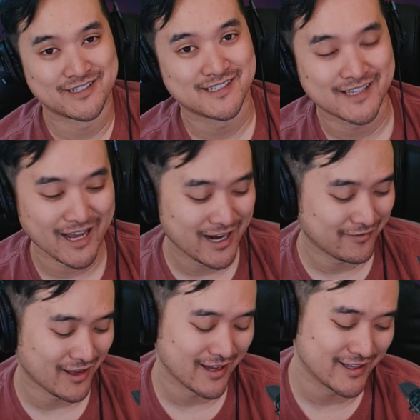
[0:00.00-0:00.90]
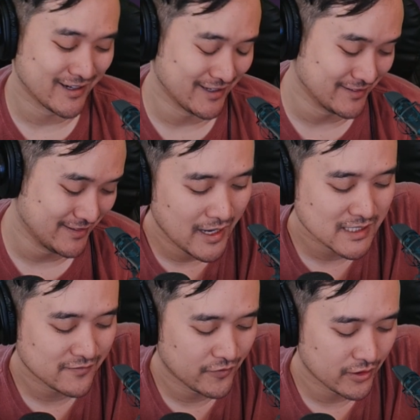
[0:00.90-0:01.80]
are skyrocketing.
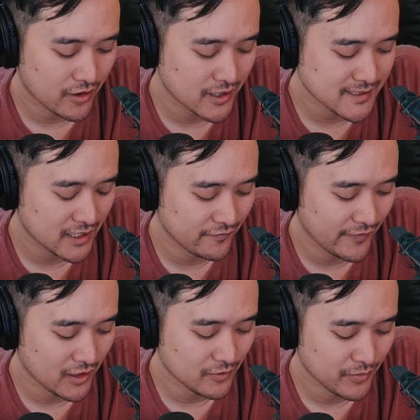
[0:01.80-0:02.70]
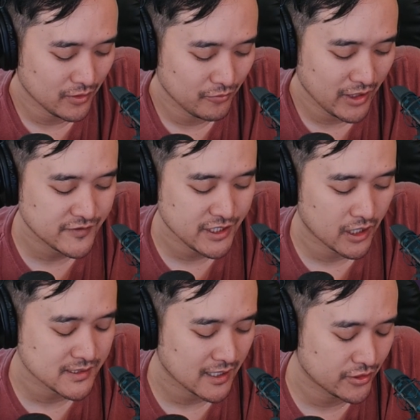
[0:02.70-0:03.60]
Next, for the cards that are available, we have
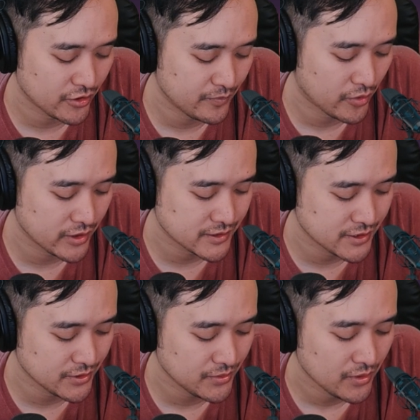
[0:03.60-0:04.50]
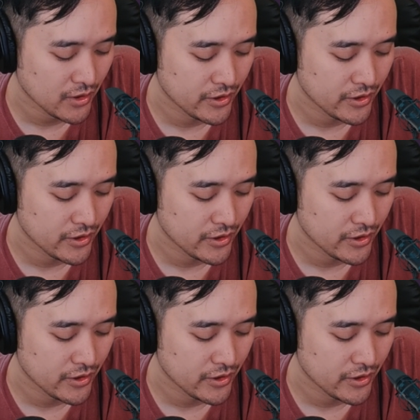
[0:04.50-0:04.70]
Giannis at 3.2,